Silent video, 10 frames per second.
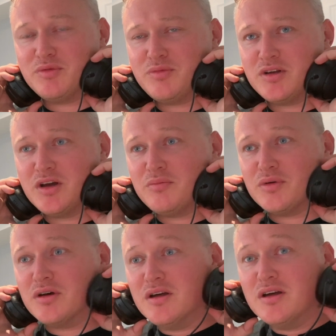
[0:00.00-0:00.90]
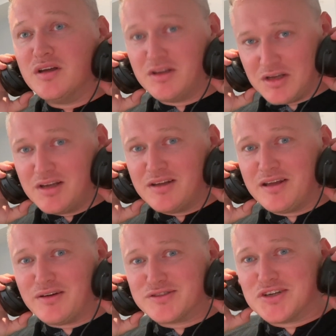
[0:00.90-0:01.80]
or not, but that
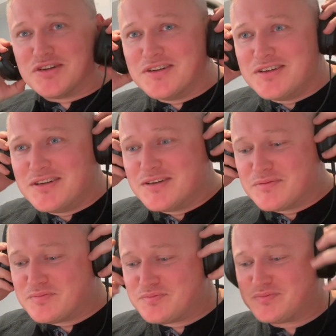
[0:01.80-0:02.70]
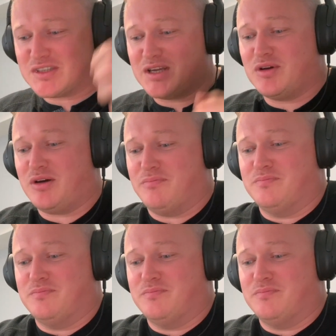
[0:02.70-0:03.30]
was good. Let's keep going.